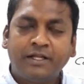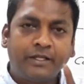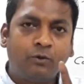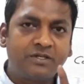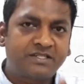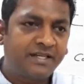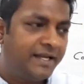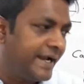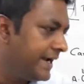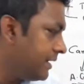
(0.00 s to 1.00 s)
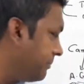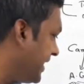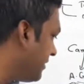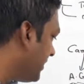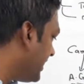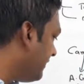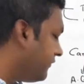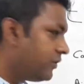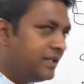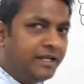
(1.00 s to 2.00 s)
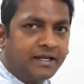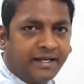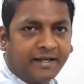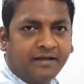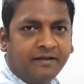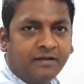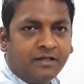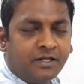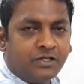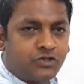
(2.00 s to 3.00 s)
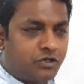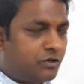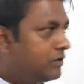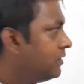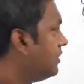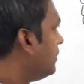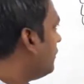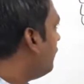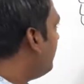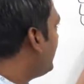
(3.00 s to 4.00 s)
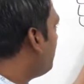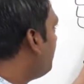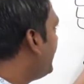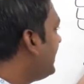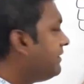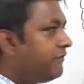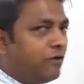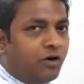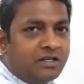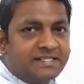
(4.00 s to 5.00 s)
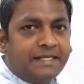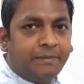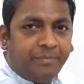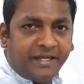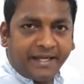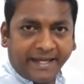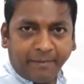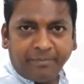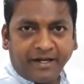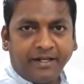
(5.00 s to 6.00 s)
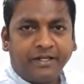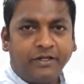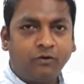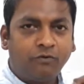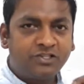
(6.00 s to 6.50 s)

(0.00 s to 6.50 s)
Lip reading: You still end up paying money for the click. So when you're bidding on CPA bid, you would